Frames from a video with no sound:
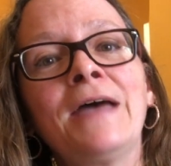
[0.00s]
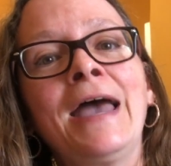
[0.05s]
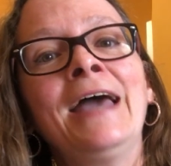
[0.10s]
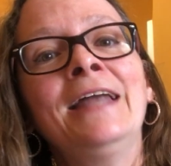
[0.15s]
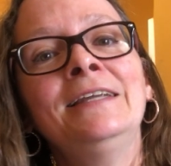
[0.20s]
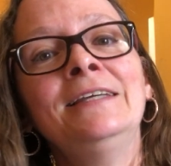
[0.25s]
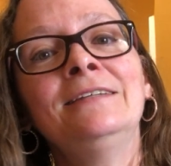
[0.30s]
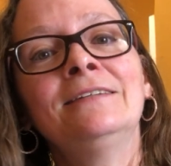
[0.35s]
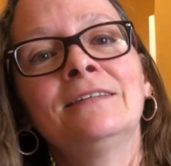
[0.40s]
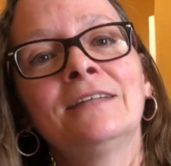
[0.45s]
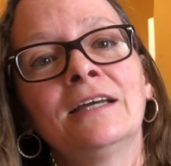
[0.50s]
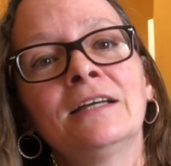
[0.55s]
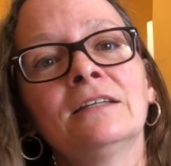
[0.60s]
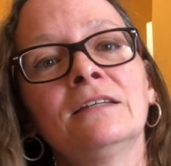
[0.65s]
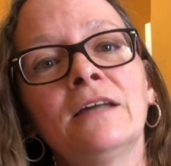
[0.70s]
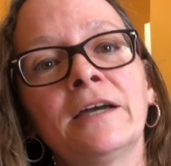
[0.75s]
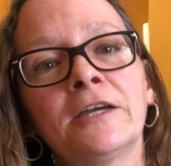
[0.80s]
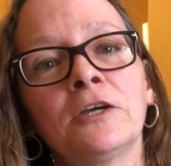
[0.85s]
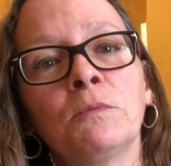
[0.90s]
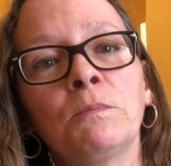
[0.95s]
anything
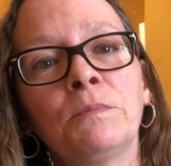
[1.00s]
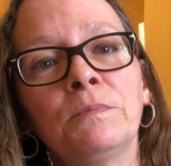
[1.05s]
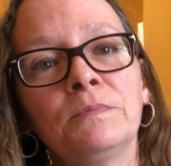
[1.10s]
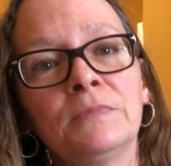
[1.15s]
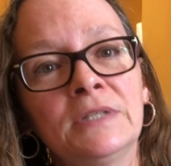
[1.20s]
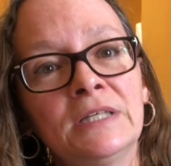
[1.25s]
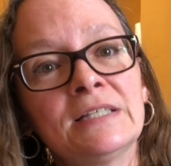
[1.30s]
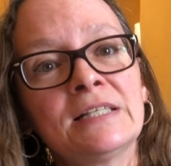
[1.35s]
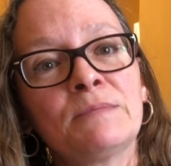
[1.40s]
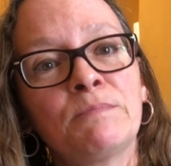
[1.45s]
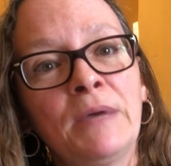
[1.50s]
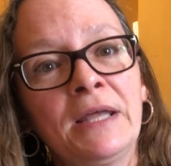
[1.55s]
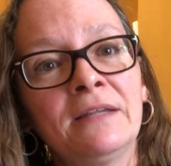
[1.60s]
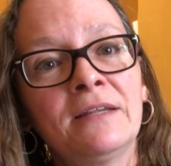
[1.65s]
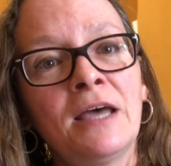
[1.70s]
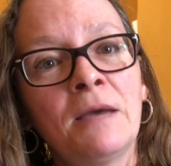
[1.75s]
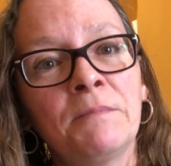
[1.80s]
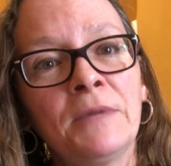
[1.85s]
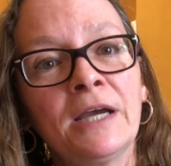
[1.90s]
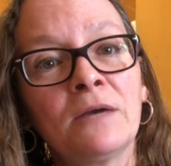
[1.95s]
like this
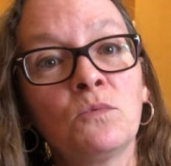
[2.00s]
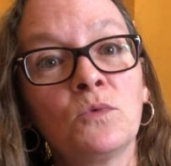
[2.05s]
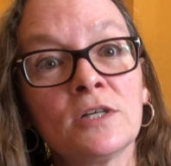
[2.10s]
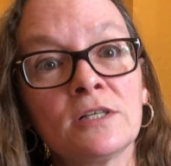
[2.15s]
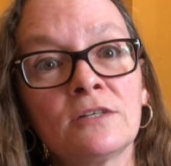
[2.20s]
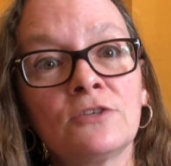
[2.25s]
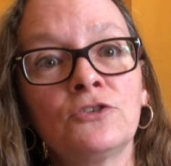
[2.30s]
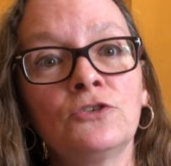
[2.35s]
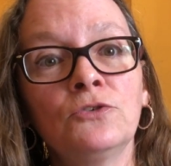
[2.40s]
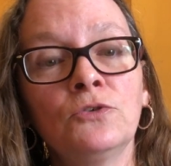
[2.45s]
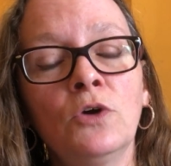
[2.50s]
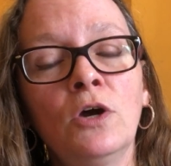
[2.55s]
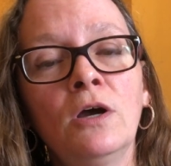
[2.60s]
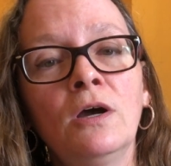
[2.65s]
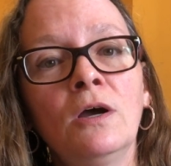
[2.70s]
pandemic was to